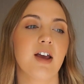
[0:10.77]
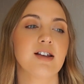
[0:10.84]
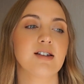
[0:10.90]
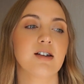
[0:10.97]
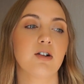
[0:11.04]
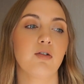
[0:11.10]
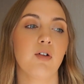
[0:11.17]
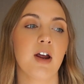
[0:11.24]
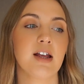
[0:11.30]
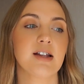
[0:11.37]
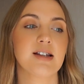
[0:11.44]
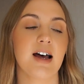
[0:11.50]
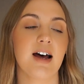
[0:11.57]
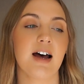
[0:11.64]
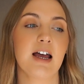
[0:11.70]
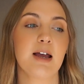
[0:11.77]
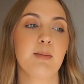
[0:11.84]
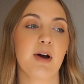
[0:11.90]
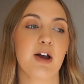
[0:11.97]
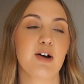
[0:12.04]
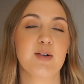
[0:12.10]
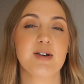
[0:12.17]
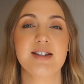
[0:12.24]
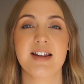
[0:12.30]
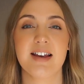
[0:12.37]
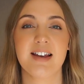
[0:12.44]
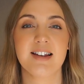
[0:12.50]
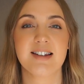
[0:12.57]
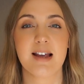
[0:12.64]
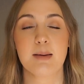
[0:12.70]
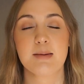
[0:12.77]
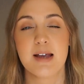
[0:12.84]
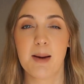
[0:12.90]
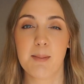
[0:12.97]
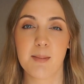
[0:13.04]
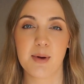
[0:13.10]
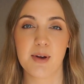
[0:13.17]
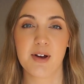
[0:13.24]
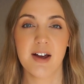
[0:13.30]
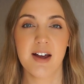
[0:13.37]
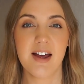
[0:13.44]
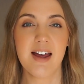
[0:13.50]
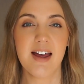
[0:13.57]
It's a great time. I always think September